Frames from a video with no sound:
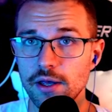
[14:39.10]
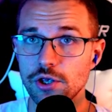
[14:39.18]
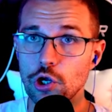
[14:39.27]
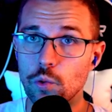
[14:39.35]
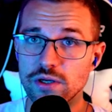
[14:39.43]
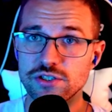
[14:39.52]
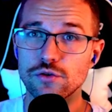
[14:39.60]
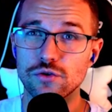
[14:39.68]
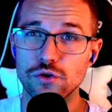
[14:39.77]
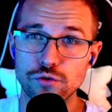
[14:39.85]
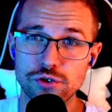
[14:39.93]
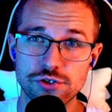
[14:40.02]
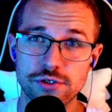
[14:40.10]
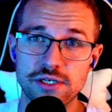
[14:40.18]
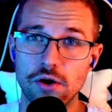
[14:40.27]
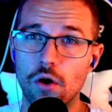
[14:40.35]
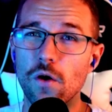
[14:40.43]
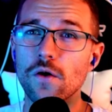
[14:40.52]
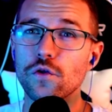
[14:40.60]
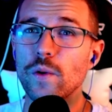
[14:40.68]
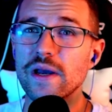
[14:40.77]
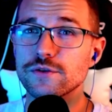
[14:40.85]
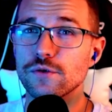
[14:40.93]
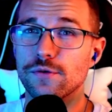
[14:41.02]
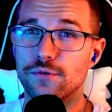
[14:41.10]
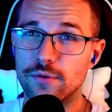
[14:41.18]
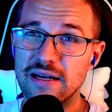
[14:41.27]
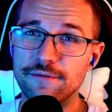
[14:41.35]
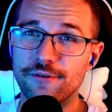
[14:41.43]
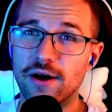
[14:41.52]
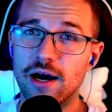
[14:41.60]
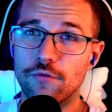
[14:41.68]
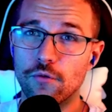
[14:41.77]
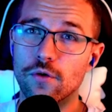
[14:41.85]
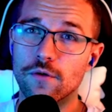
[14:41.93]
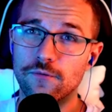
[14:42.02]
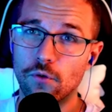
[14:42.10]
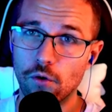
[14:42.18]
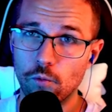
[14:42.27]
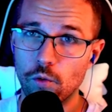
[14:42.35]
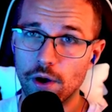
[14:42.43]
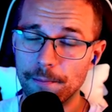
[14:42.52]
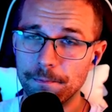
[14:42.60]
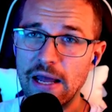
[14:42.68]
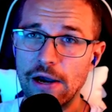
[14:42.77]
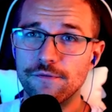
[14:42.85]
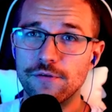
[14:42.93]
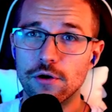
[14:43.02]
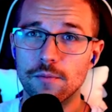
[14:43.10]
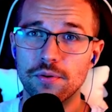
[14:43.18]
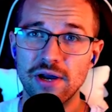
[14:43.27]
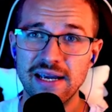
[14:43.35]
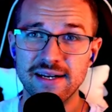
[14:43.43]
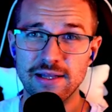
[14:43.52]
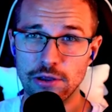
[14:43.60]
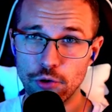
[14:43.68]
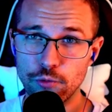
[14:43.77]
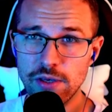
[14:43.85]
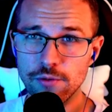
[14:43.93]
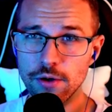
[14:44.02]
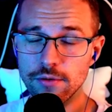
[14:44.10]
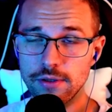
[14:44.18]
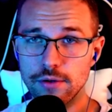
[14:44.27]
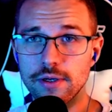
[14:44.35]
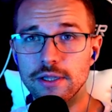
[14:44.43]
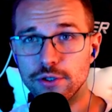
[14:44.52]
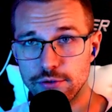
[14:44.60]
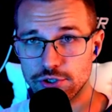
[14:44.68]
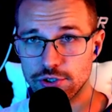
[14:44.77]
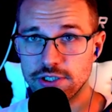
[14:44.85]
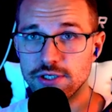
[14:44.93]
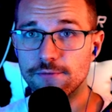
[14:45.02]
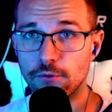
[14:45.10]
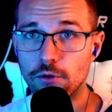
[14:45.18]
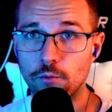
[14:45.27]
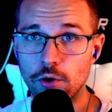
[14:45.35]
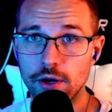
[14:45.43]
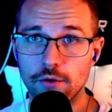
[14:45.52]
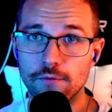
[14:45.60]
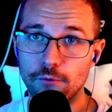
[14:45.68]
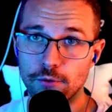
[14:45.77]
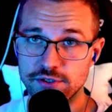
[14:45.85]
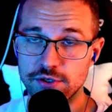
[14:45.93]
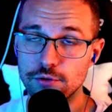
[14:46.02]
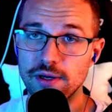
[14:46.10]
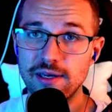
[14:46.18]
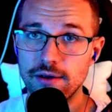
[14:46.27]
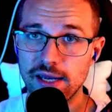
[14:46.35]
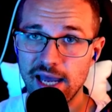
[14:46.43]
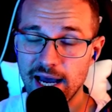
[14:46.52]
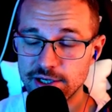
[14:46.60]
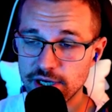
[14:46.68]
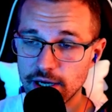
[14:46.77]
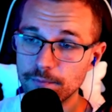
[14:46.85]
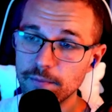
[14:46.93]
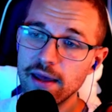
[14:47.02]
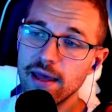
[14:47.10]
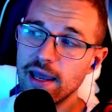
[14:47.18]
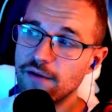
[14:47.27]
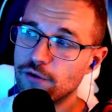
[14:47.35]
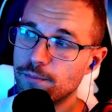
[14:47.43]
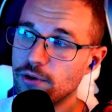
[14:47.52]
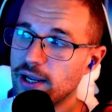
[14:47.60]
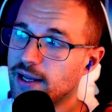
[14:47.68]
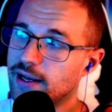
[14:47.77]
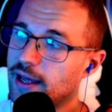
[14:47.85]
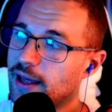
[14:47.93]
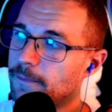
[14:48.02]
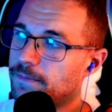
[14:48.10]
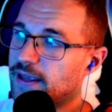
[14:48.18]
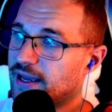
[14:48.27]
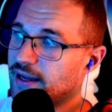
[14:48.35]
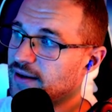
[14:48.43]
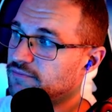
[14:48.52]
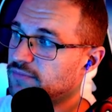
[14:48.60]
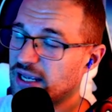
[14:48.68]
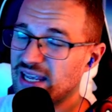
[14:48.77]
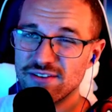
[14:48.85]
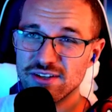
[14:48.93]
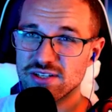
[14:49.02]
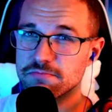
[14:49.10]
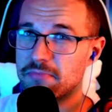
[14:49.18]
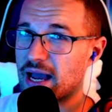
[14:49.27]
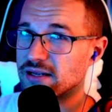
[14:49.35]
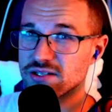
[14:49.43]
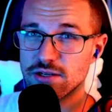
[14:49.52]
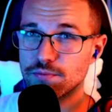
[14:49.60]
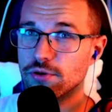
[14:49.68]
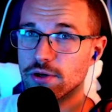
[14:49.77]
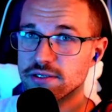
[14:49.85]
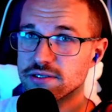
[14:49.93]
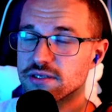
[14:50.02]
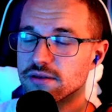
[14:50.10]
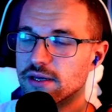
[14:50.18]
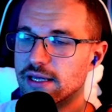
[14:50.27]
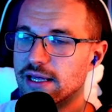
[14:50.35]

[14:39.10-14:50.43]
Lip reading: You want to lose streak all the way to 3-5 or 4-1. Now, if you're playing in low ELO, you can lose streak to 4-1 or 4-2 and you can cash out. If you're playing in even just Master Plus,